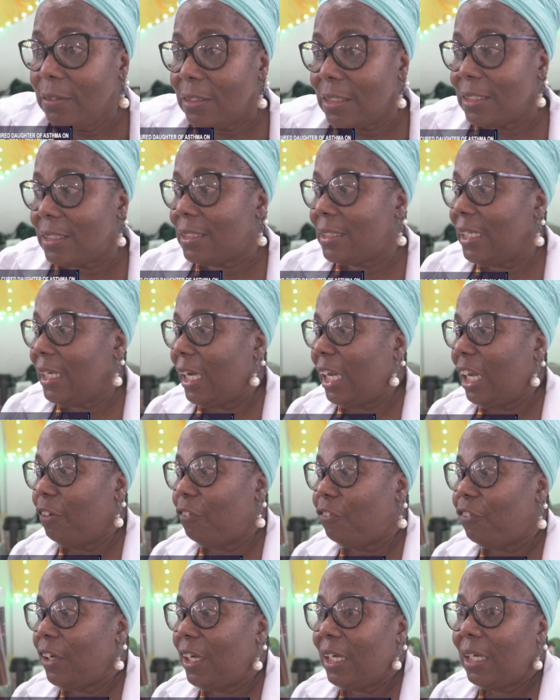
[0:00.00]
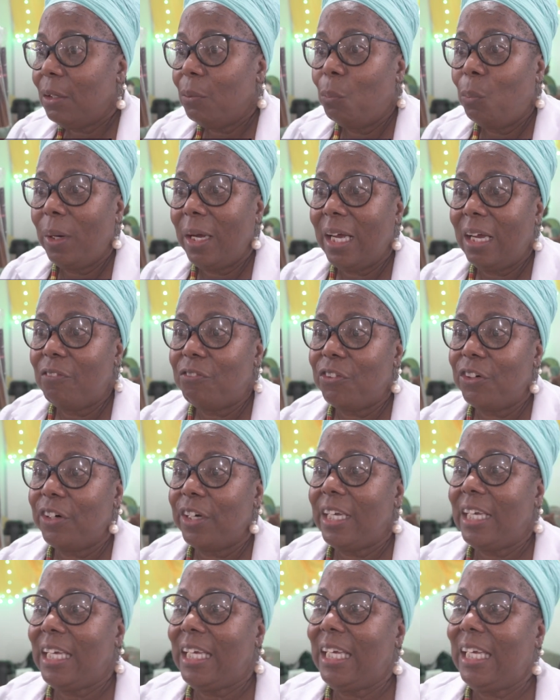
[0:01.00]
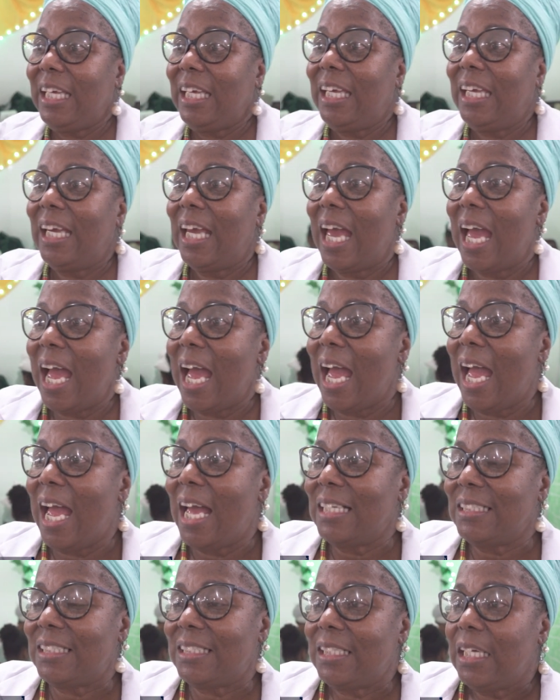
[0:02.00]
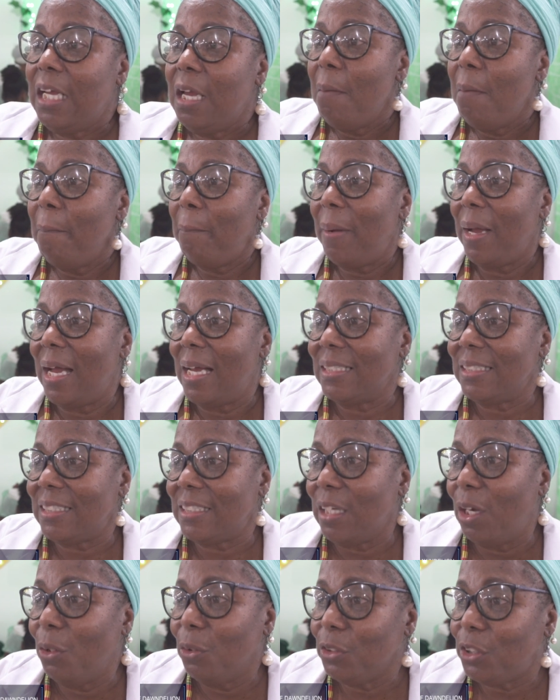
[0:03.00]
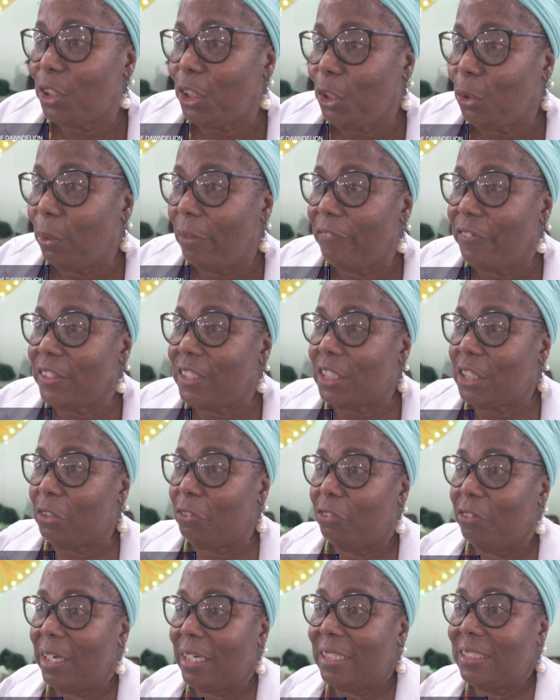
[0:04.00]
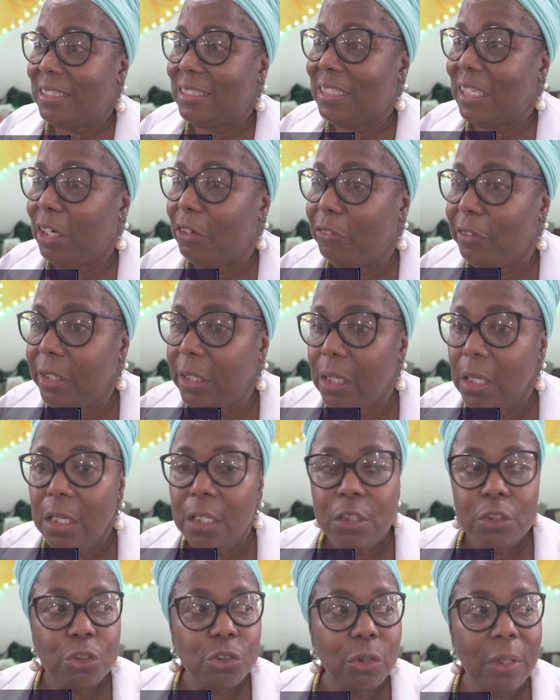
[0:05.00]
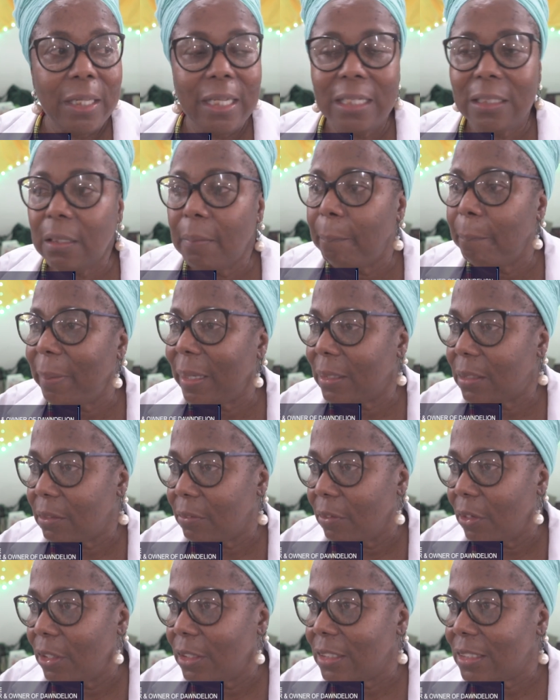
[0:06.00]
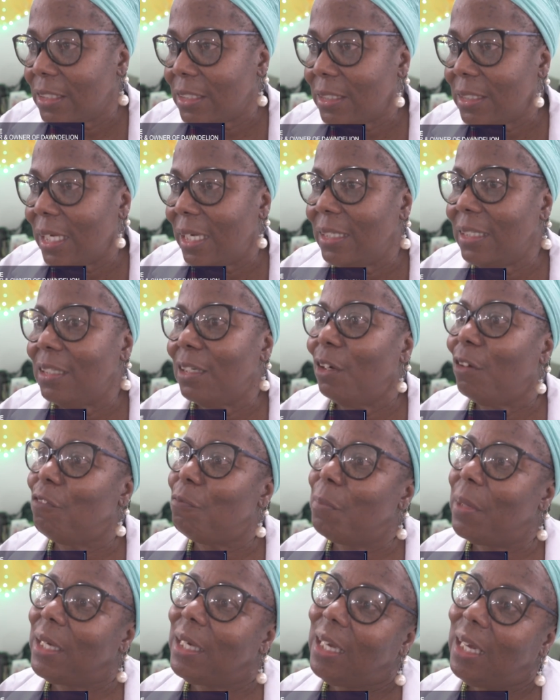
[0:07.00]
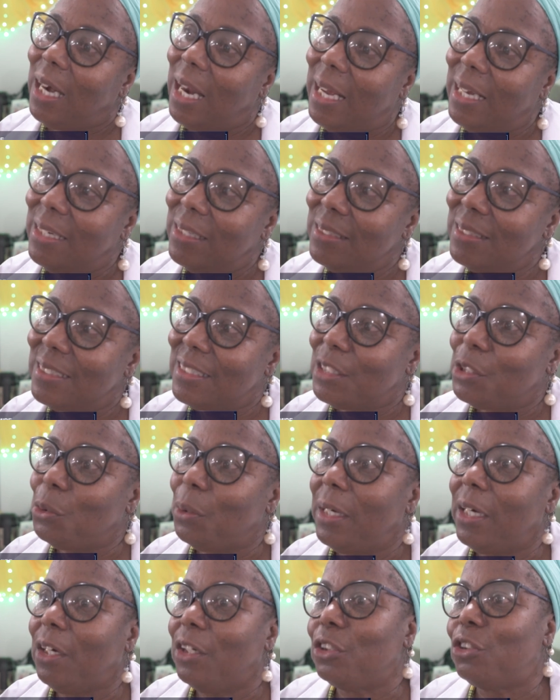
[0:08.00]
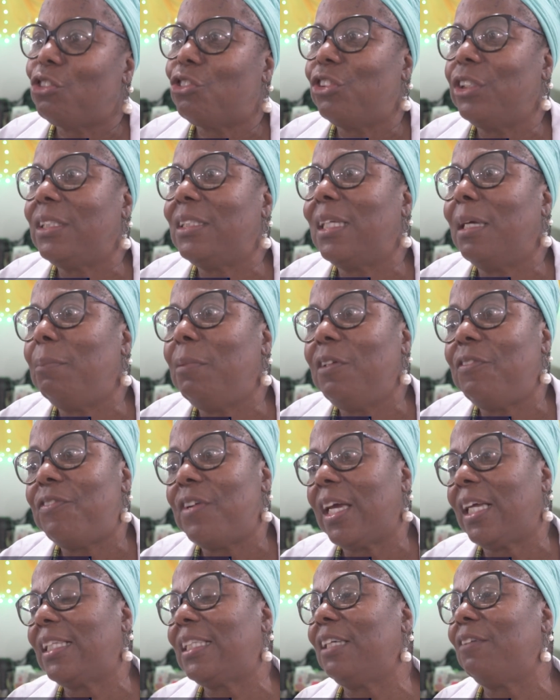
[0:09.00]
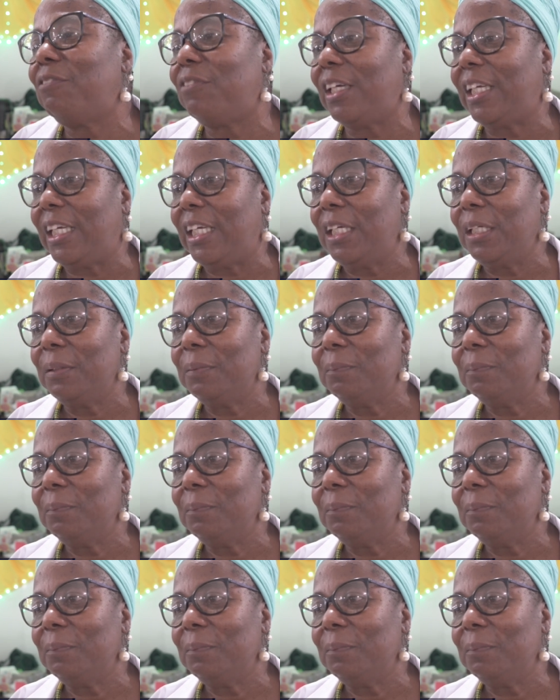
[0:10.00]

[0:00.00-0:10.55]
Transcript: to see if whatever he has passed down to you, if it's hereditary, so I get a better understanding of my clients so I could treat them effectively.